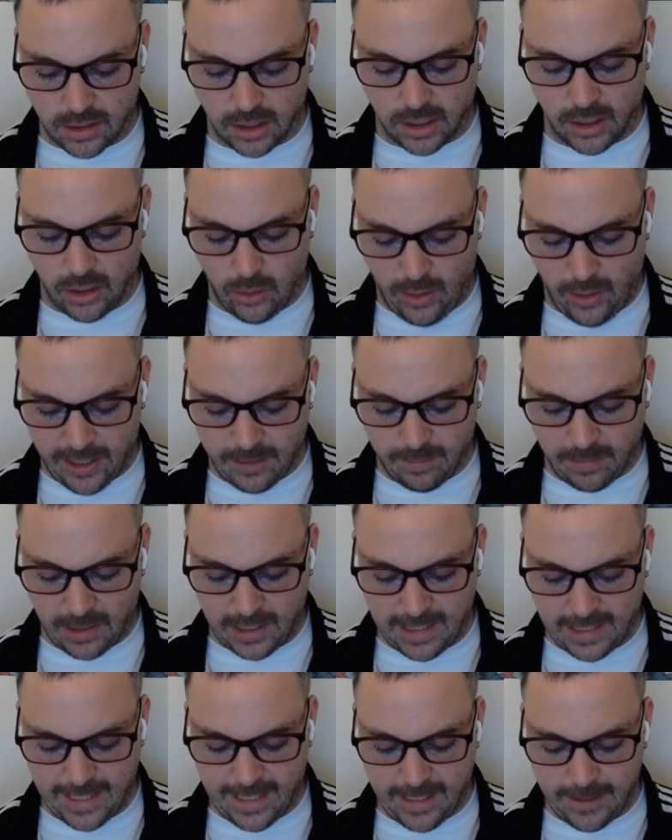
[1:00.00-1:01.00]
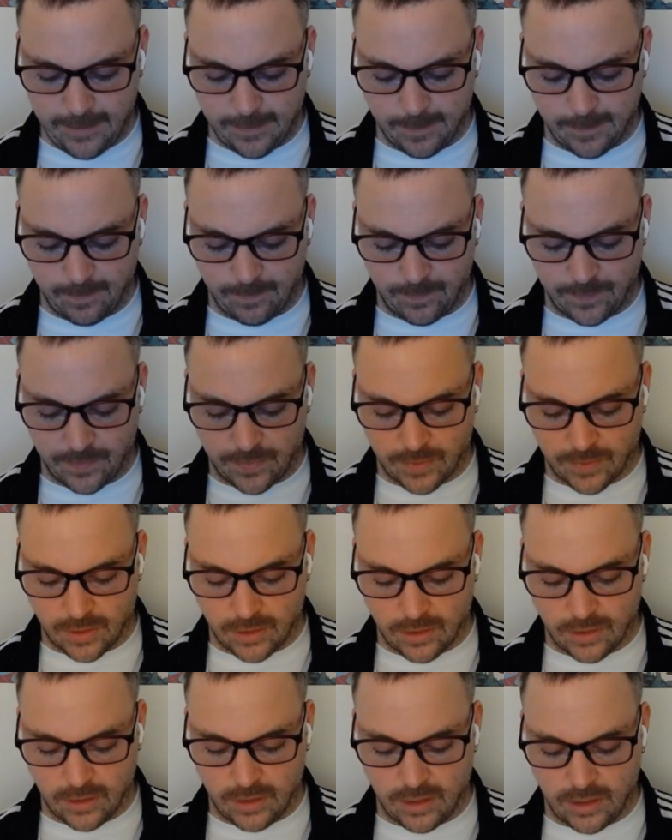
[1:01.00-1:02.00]
I'm going to go ahead and play.
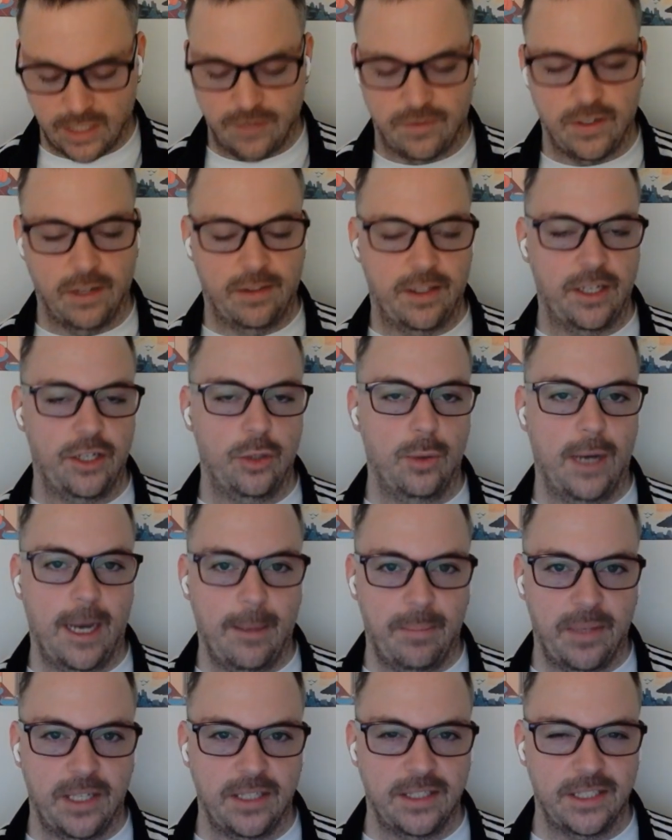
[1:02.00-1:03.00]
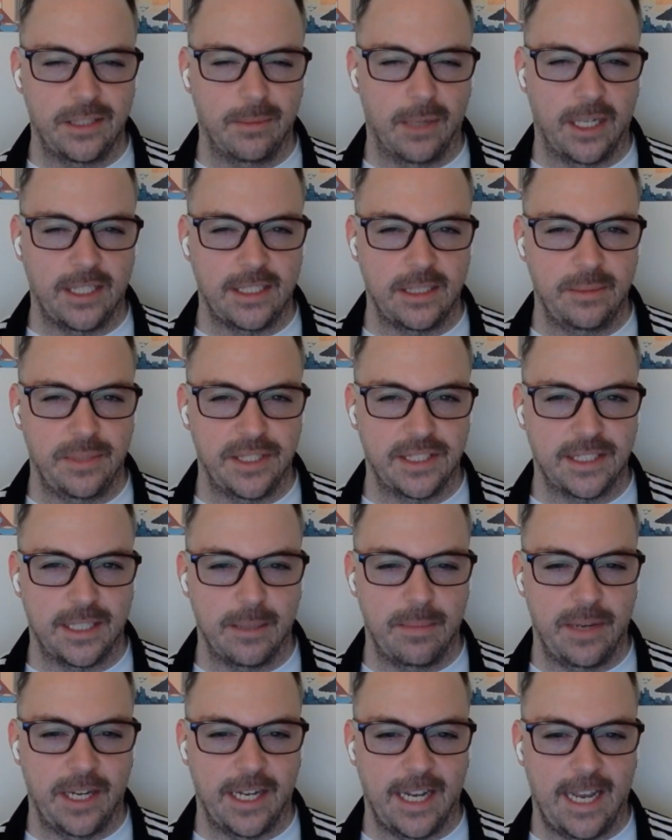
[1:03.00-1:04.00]
If nothing new happens, you might see me
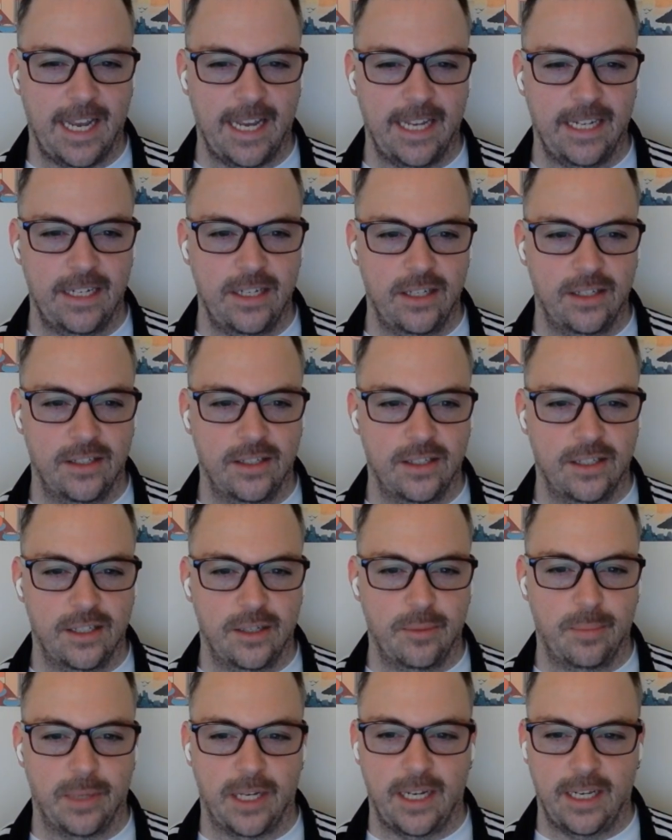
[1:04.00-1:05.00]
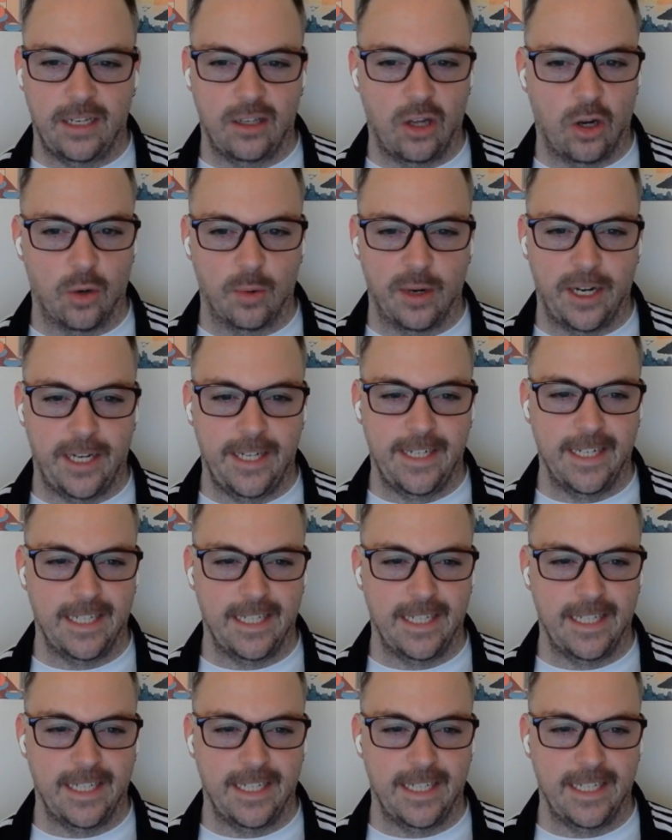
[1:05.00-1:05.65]
skipping ahead, but already I